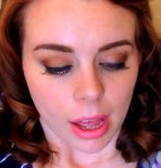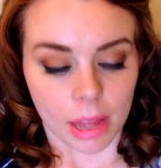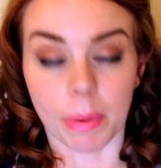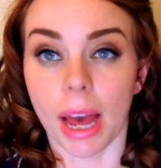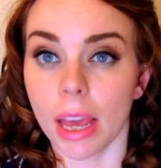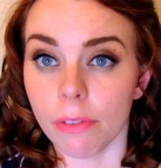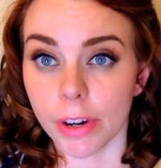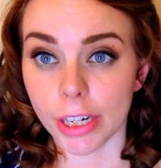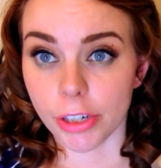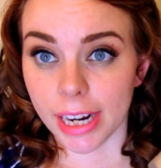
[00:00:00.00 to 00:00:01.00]
Um, I have
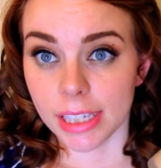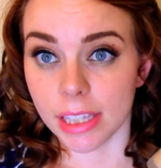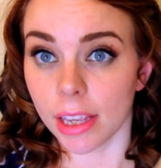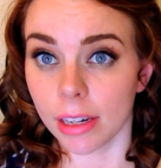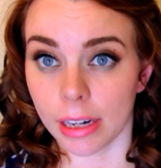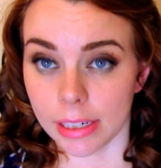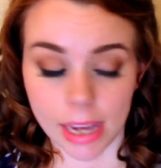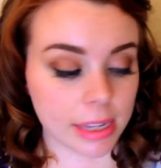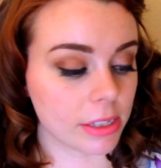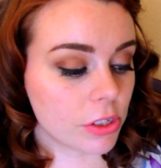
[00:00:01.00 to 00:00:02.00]
very dry skin and I
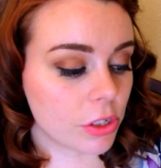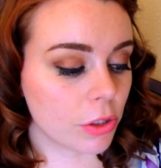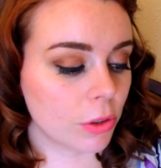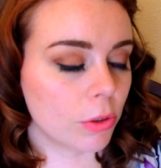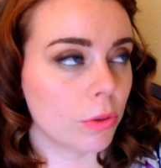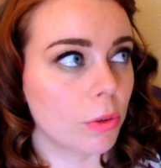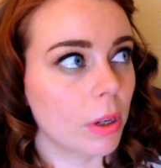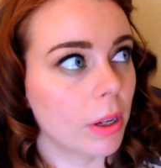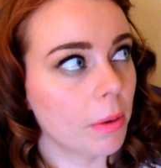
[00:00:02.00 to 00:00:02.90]
tend to